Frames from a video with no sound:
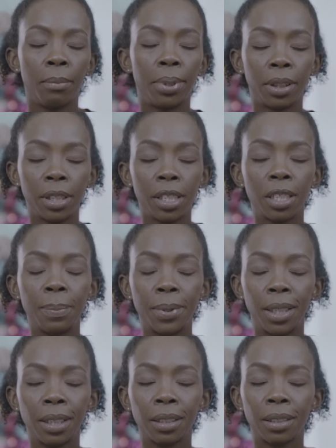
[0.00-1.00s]
but this
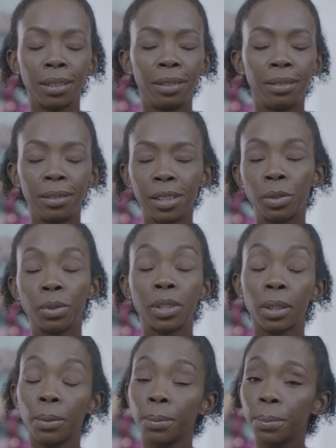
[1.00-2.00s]
was
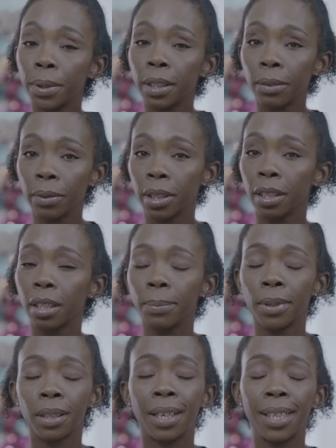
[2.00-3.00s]
like a really good book.